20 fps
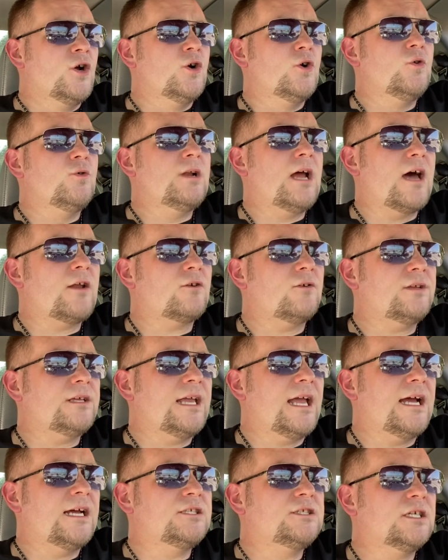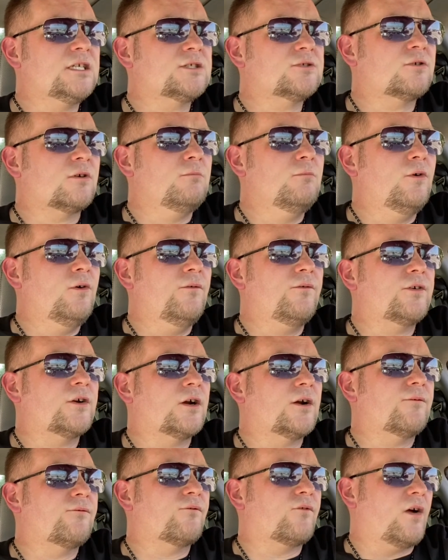who not only had just removed
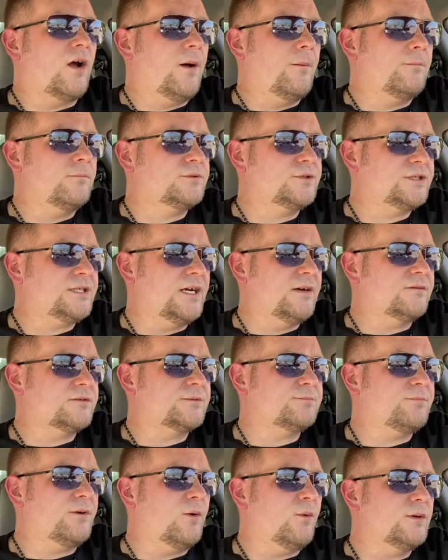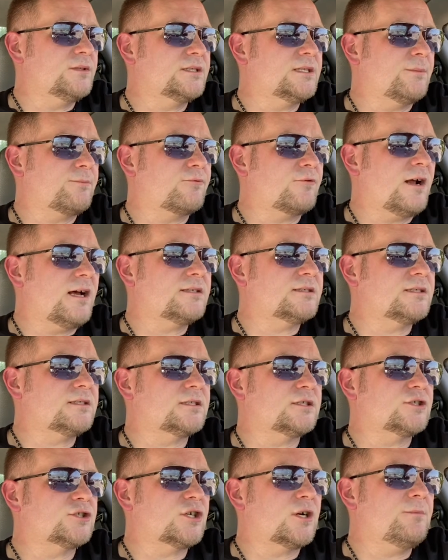her from shifts but was in the process
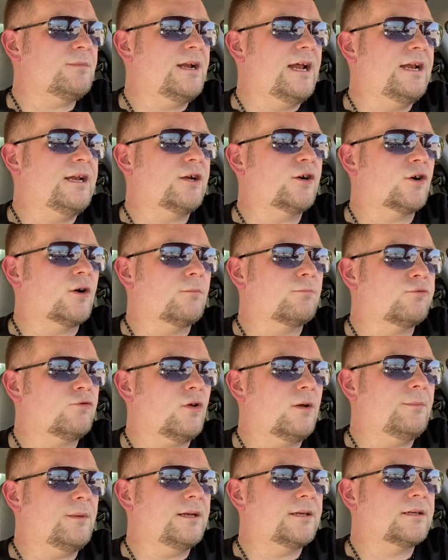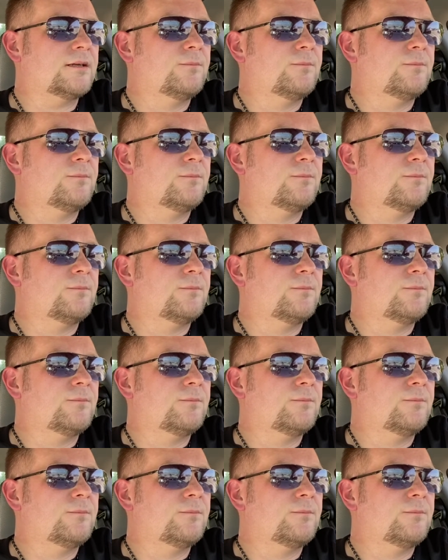of terminating her employment.